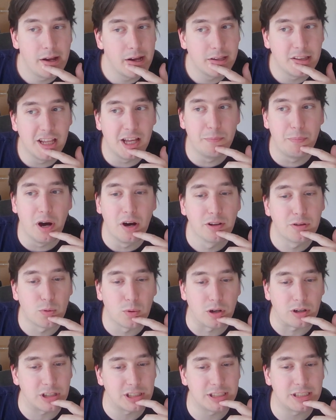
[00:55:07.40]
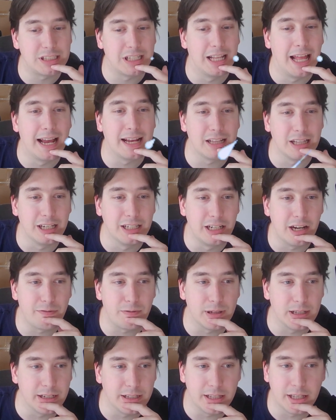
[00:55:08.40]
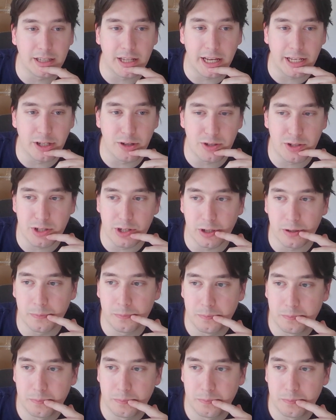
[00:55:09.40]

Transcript: they both work slightly differently than they used to.